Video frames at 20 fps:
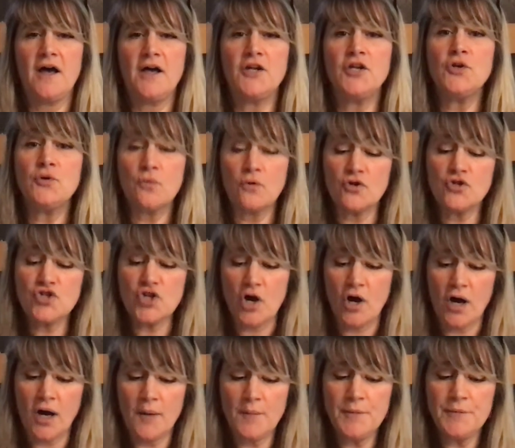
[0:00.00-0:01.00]
Your
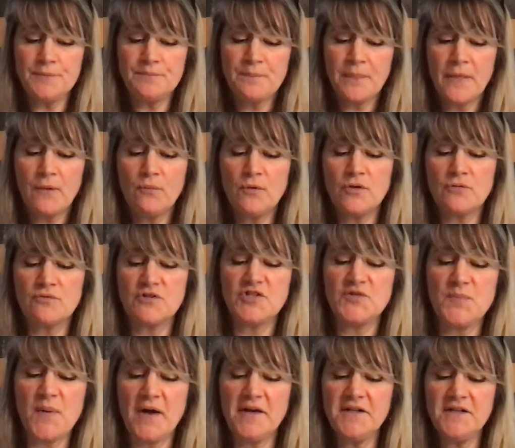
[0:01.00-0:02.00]
job when
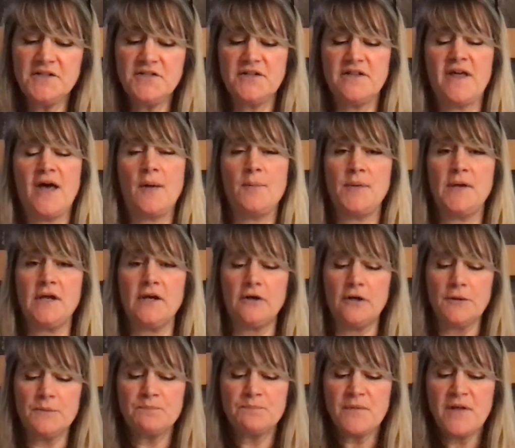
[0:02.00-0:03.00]
responding to that
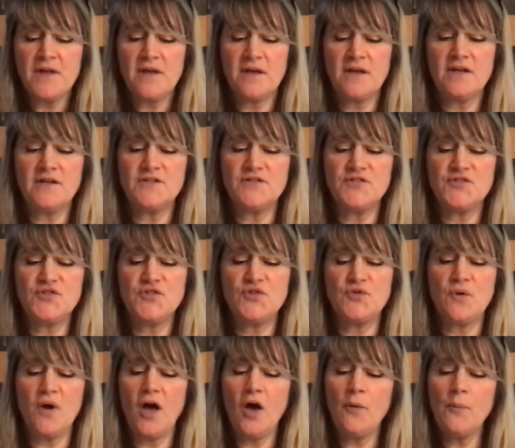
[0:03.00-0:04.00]
peer is
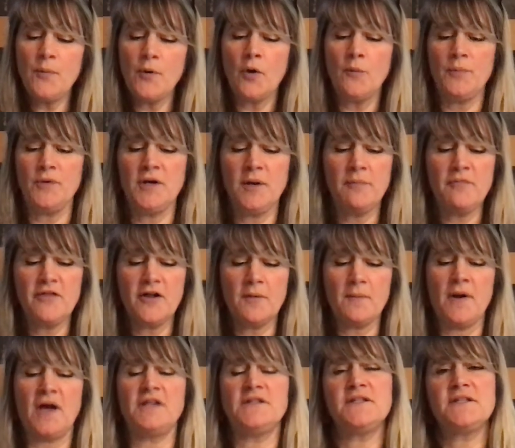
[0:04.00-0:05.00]
to help open up their
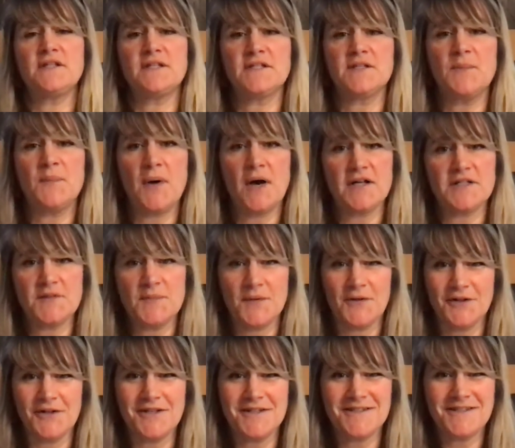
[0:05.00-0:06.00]
minds to some
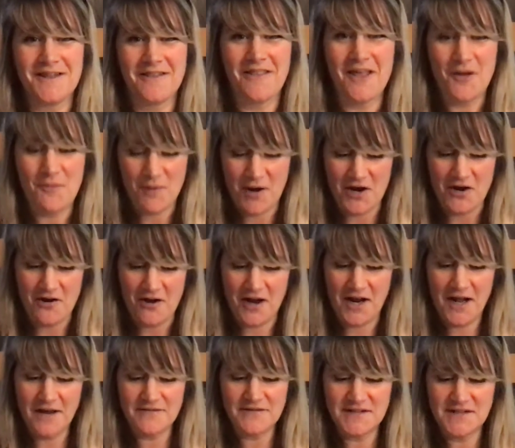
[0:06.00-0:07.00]
possibilities that they might not
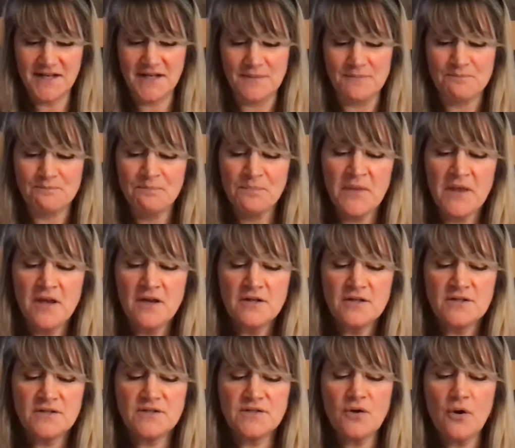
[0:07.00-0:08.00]
have seen.
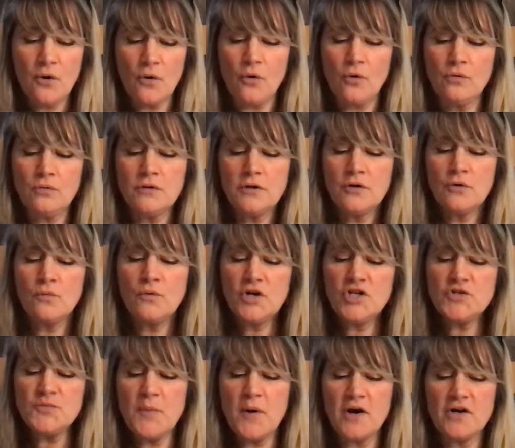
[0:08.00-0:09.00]
So,
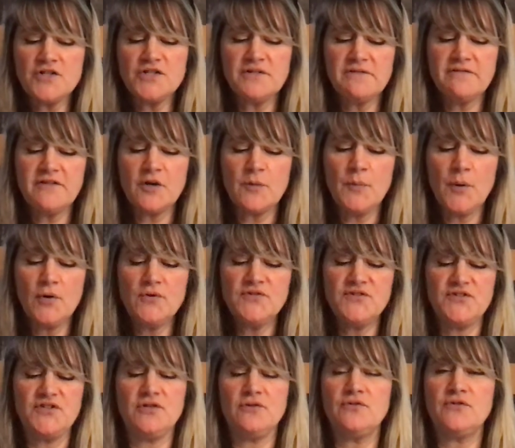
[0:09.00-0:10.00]
which parts of their
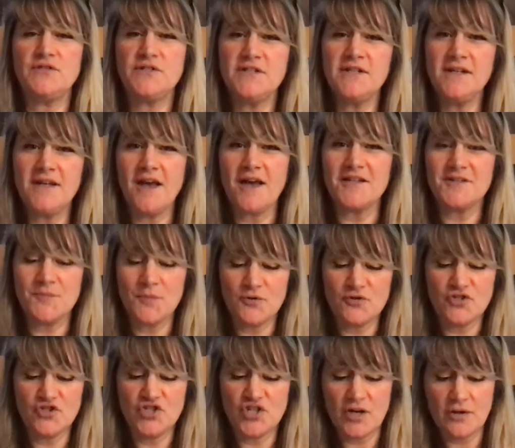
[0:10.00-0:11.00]
post do you see as
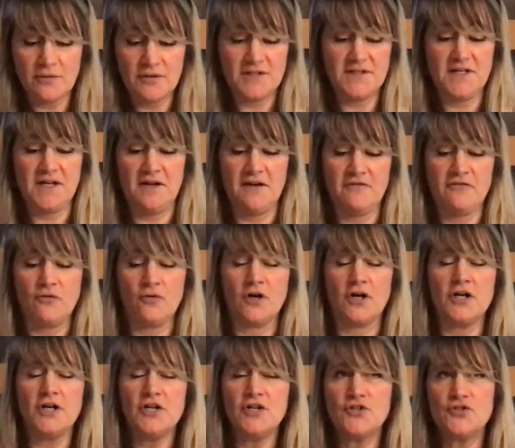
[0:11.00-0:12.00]
most generative
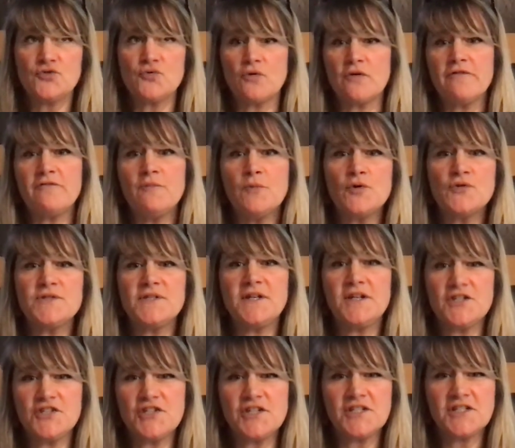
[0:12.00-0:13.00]
or sort of most
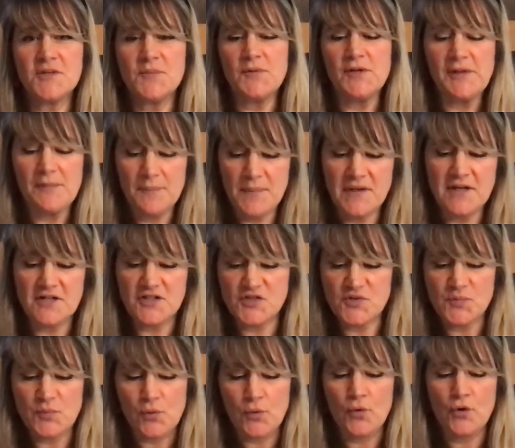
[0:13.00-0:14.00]
itching to be
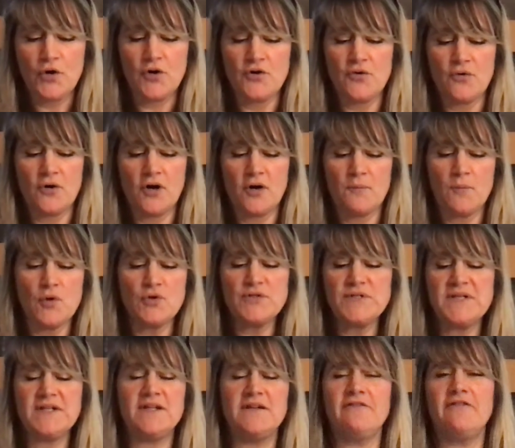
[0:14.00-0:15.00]
explored or most
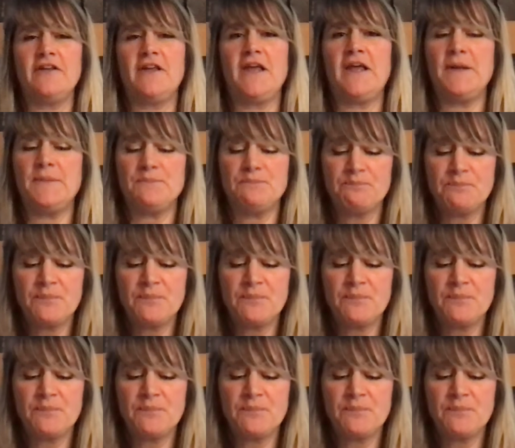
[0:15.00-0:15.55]
significant?